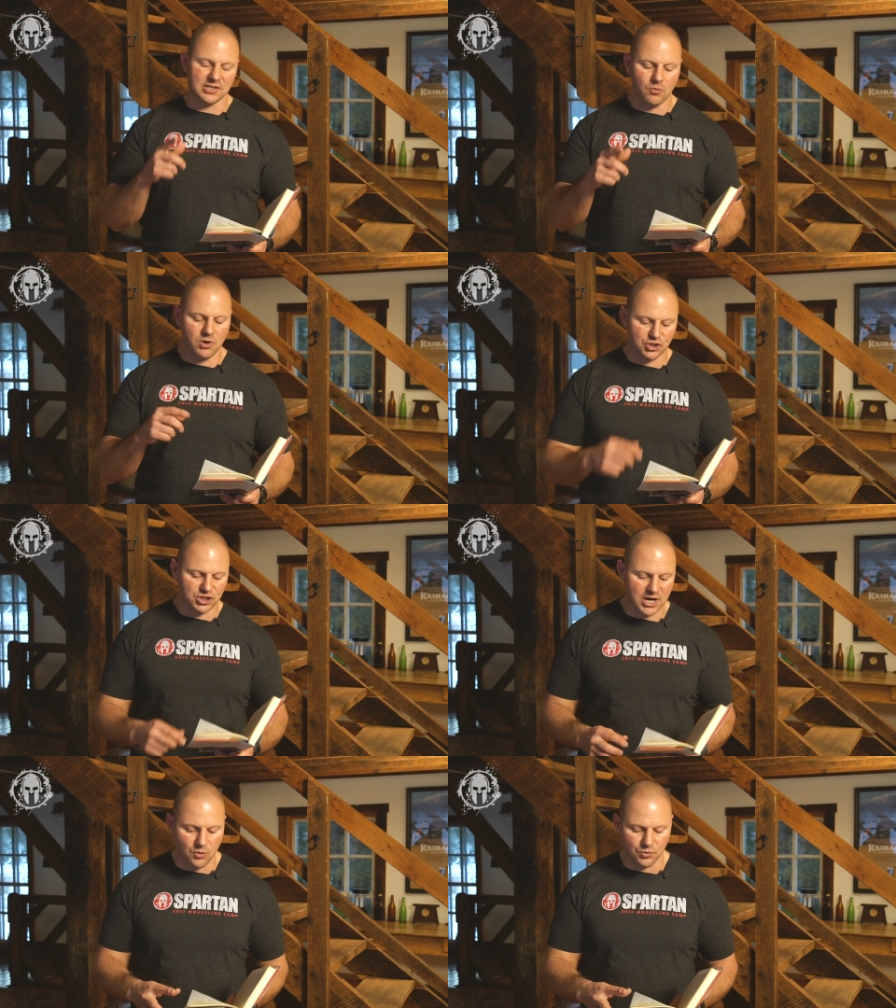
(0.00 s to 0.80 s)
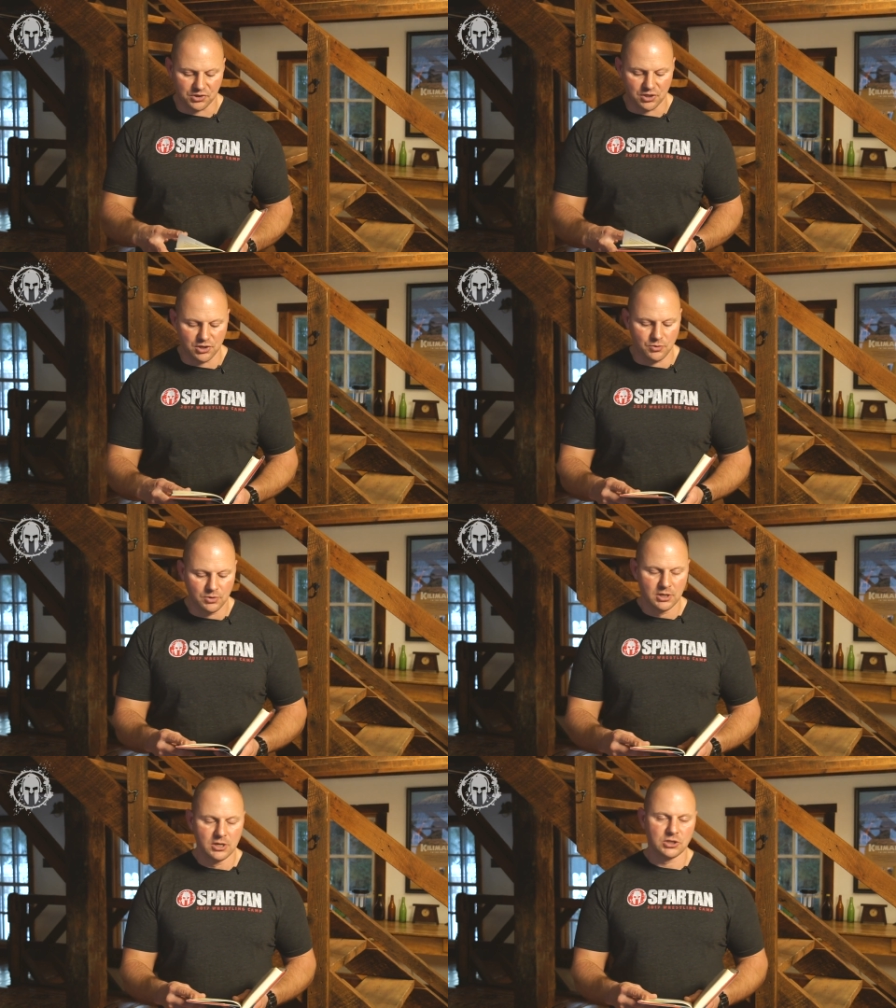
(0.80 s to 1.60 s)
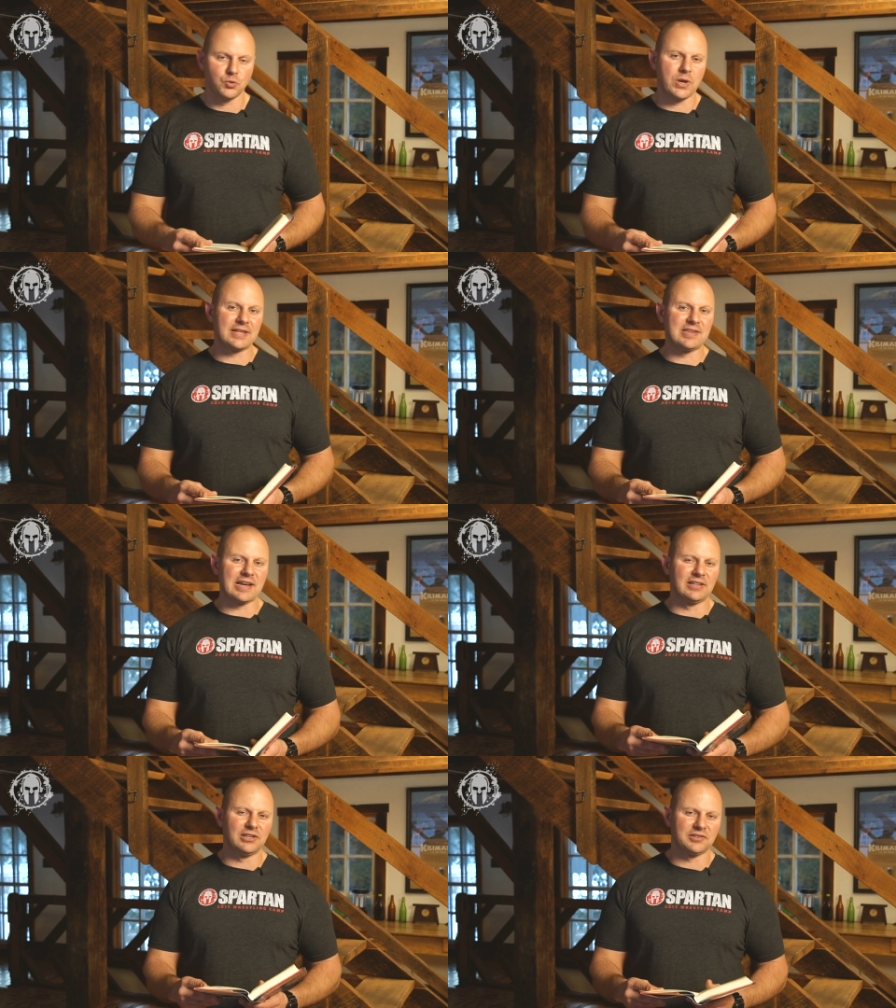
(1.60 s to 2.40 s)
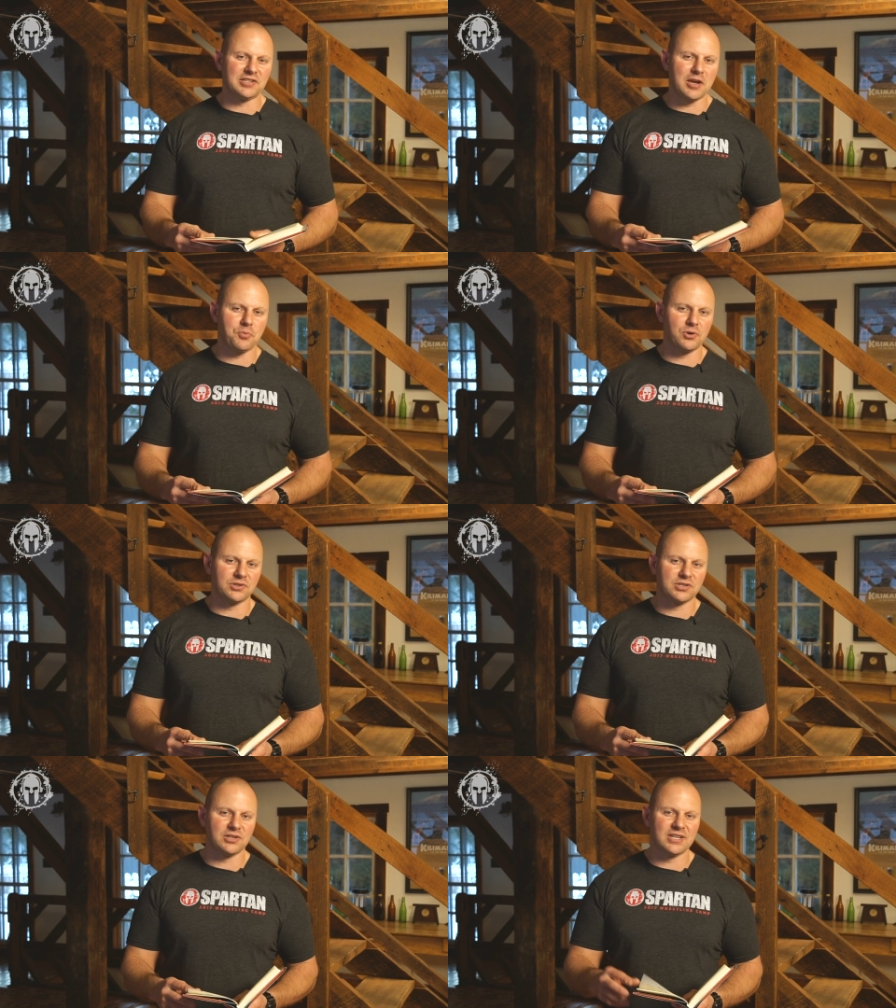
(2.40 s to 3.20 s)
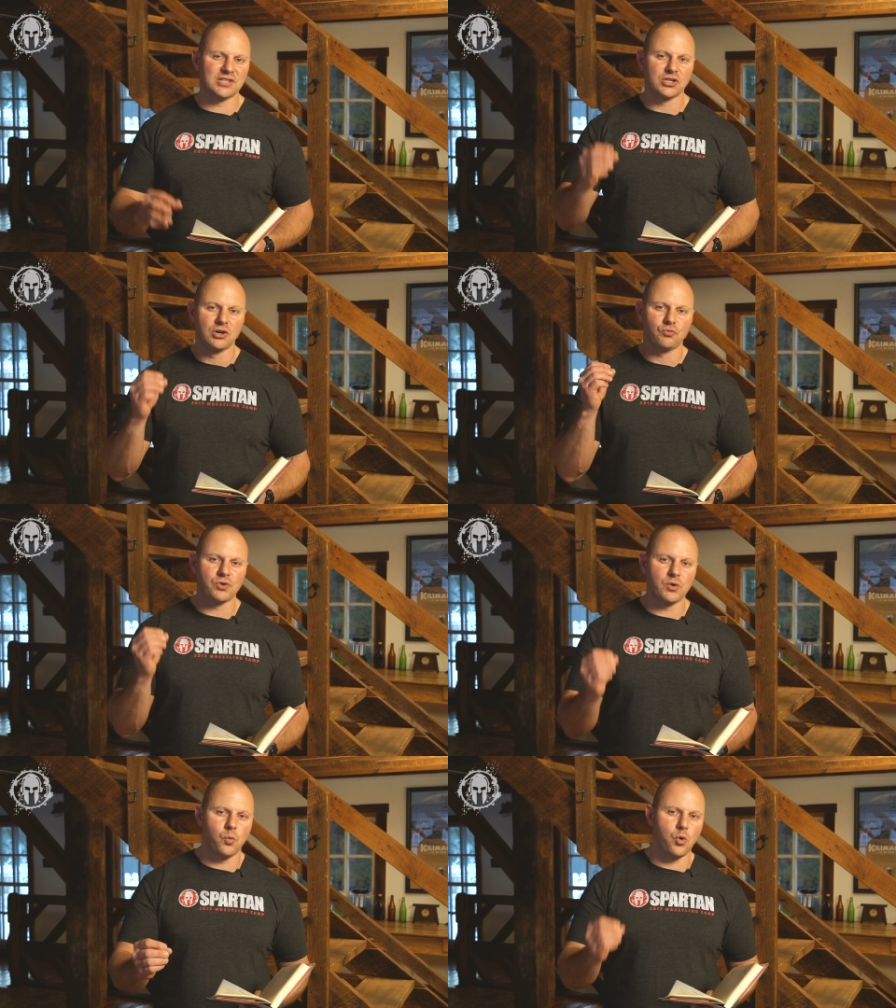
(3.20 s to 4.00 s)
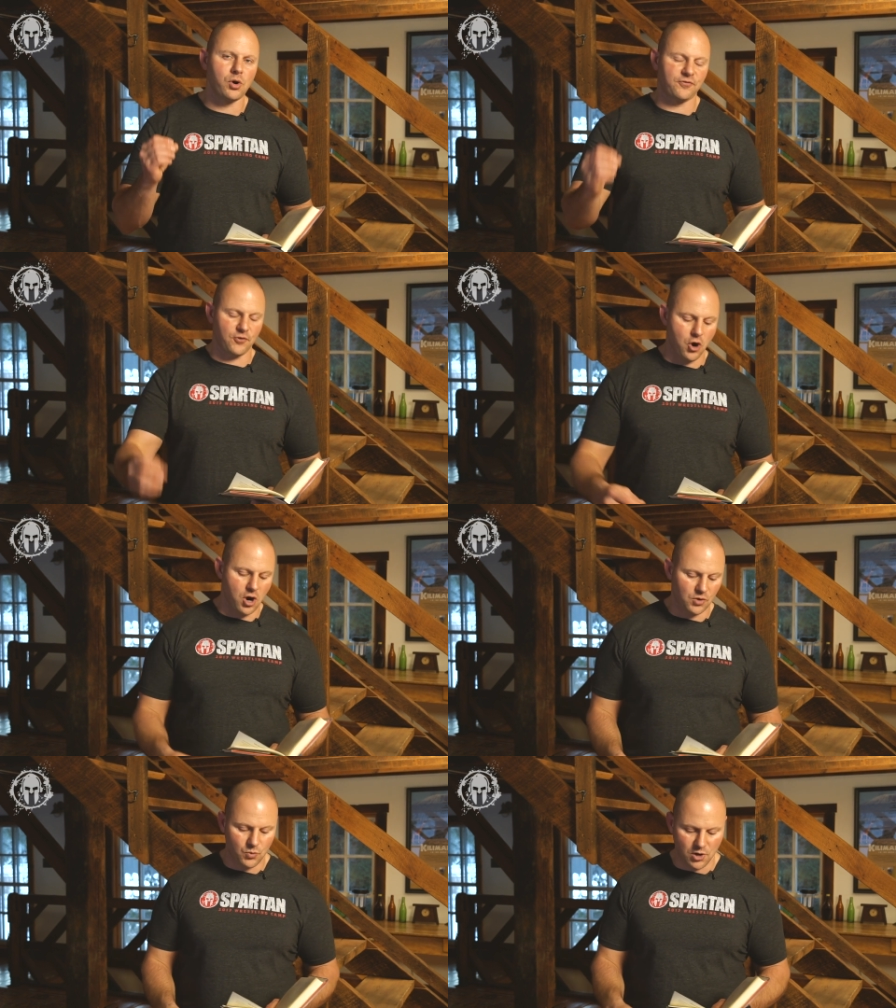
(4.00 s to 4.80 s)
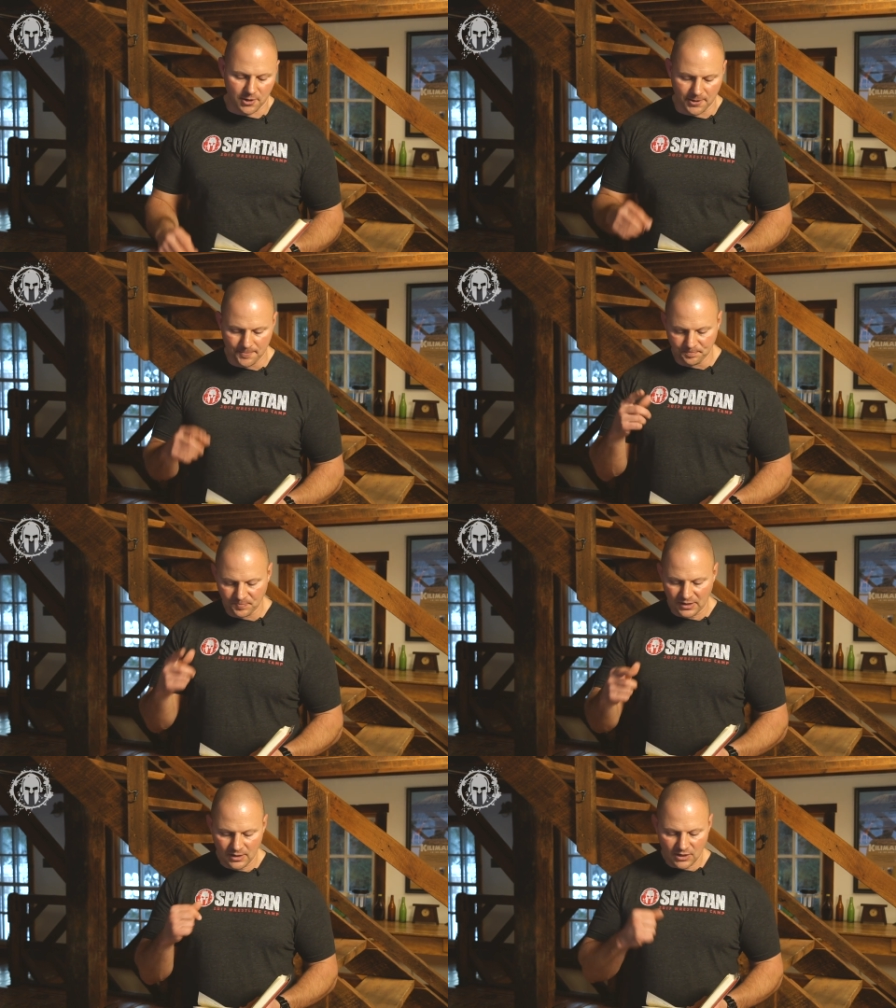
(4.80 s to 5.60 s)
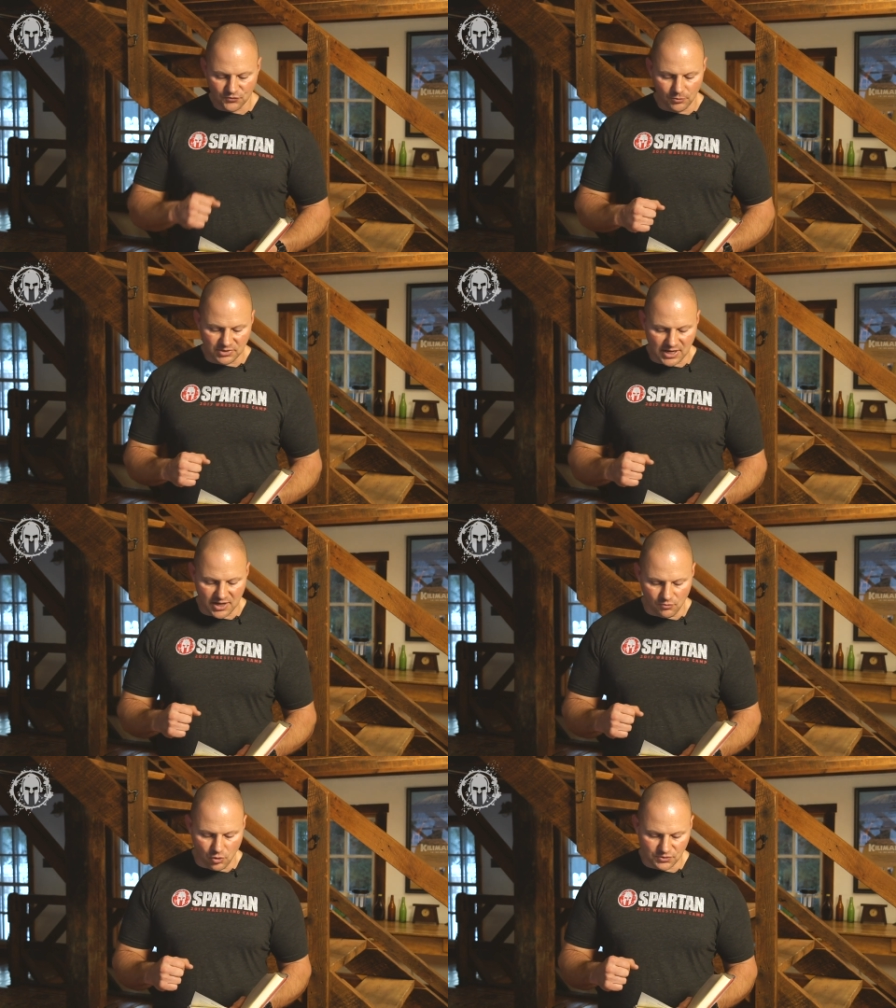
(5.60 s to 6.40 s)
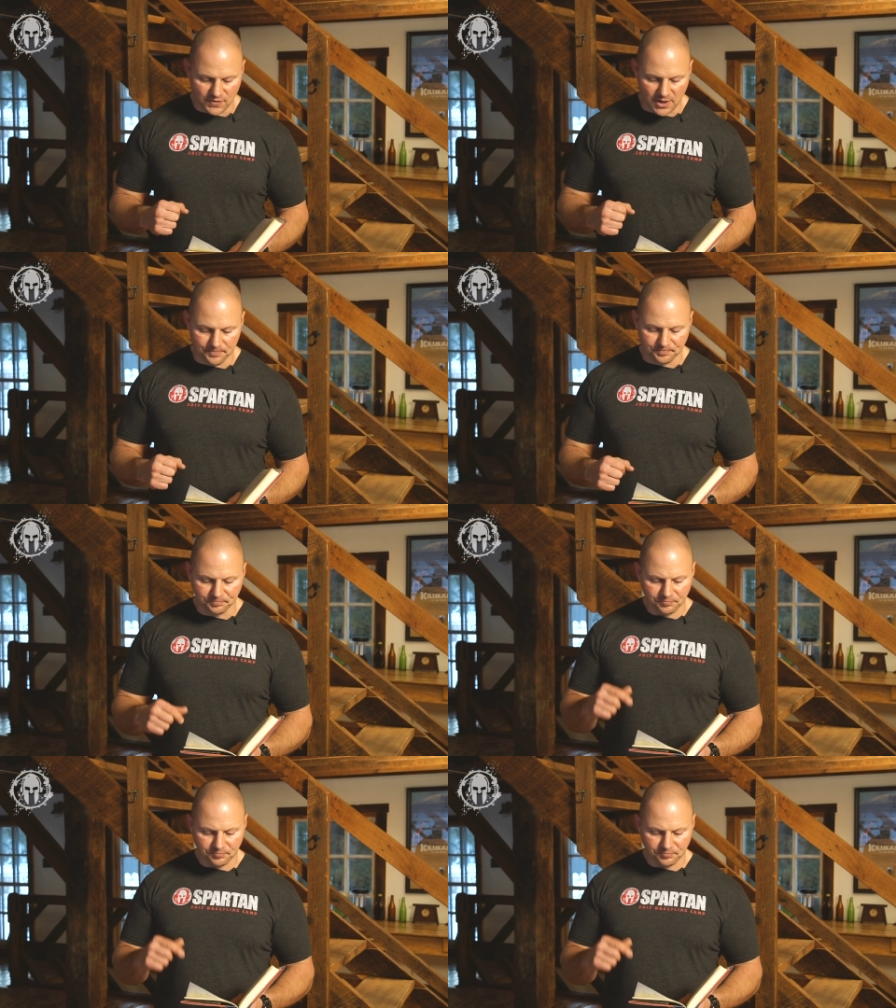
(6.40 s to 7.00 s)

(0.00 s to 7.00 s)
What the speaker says: And I want to share it with you so we could dig a little deeper into this reward for hard work. It's from Teddy Roosevelt.